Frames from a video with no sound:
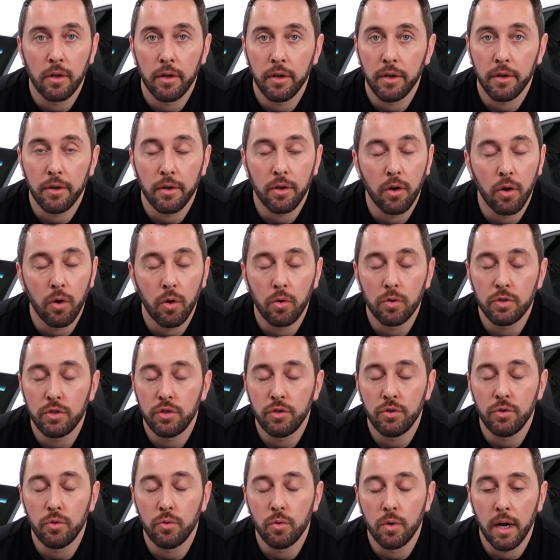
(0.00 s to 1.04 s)
go
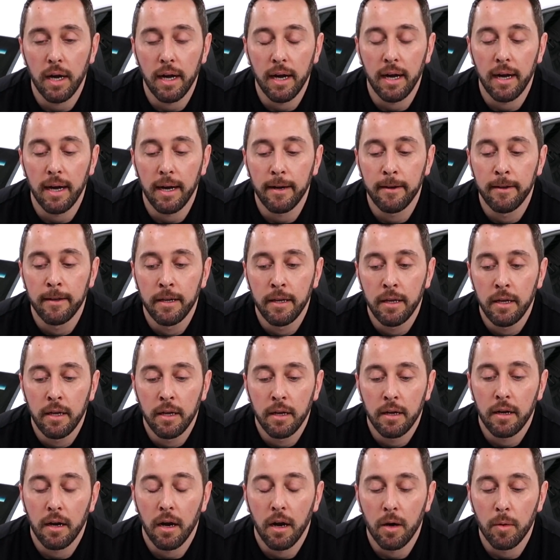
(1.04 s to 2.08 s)
to
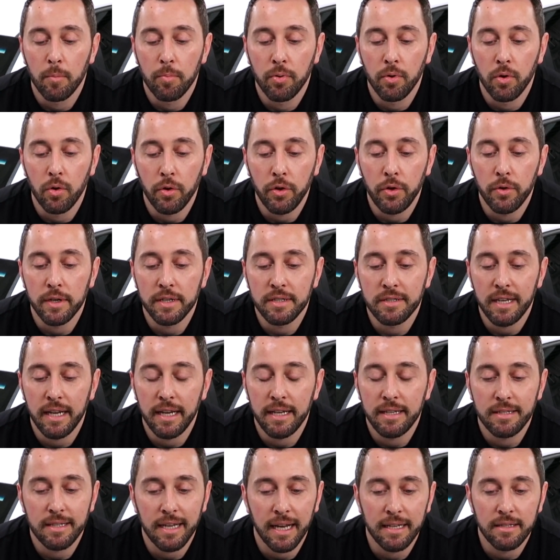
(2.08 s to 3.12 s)
CARPRO USA,
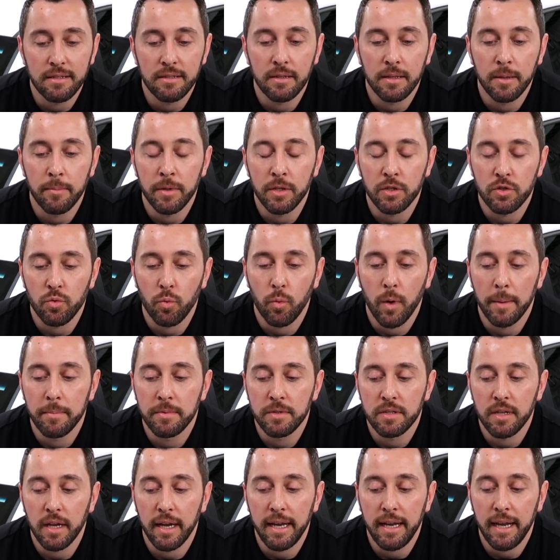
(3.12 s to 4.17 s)
Sky's the Limits
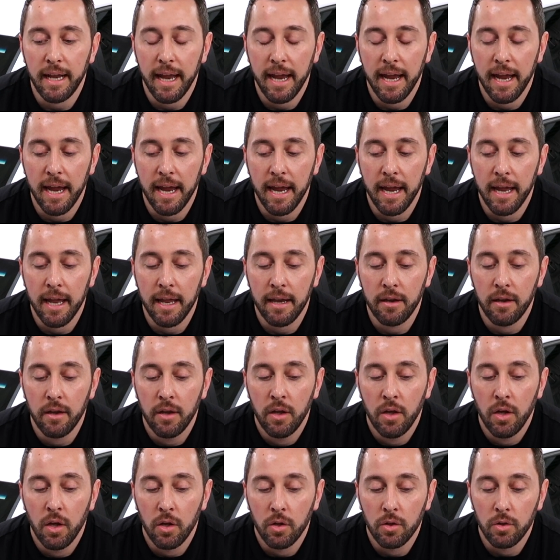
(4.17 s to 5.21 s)
website, and
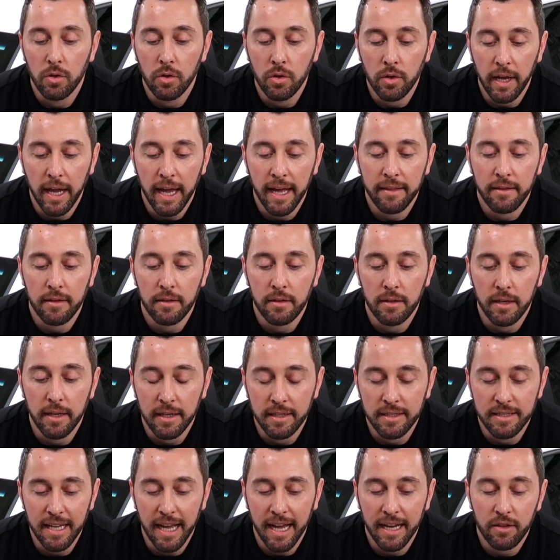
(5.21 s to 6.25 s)
look at the
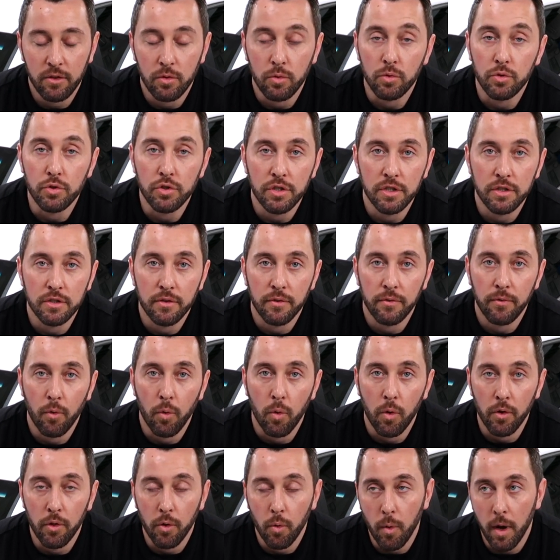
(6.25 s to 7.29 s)
exact dilutions for
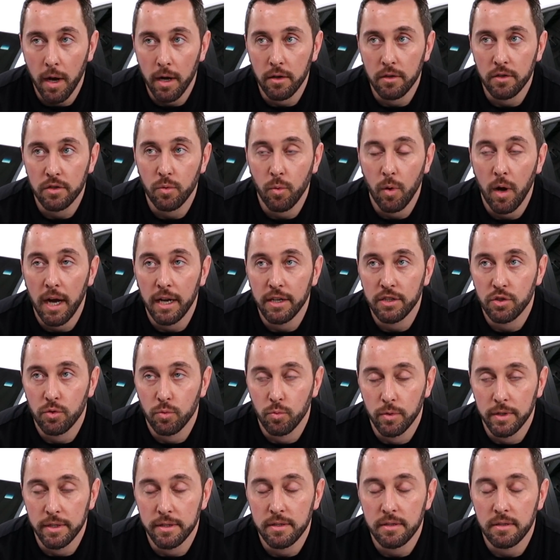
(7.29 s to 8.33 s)
the waterless wash,
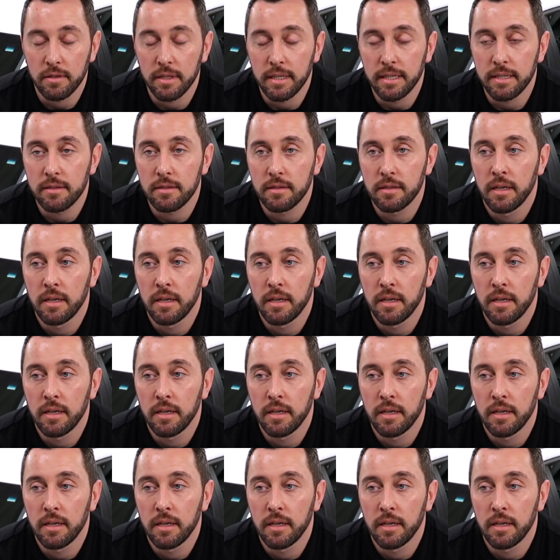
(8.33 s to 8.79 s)
rinseless,